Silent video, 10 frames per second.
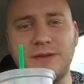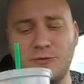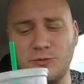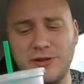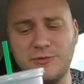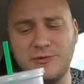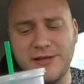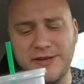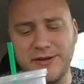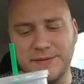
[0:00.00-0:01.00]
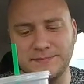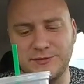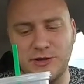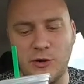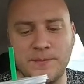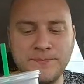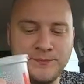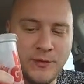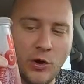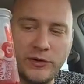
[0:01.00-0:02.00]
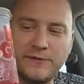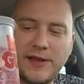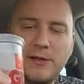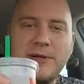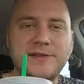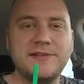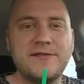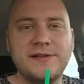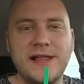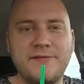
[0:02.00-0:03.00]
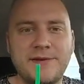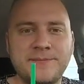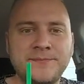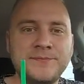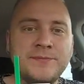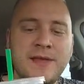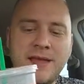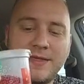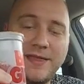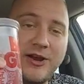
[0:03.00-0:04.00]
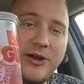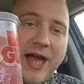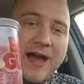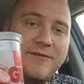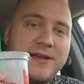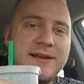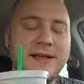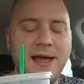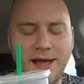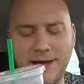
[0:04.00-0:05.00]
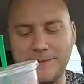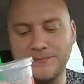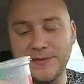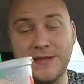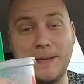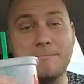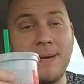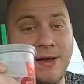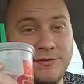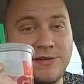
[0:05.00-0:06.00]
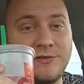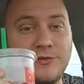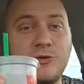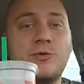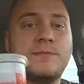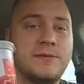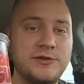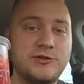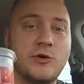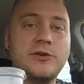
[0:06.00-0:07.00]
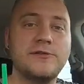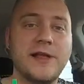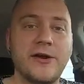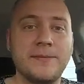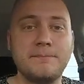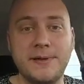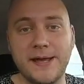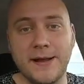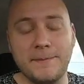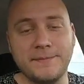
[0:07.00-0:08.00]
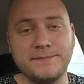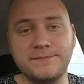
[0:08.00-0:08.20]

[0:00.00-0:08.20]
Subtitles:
Really, really good. So, only available at 7-Eleven. There you have it, the Mountain Dew Solar Flare. Pick it up.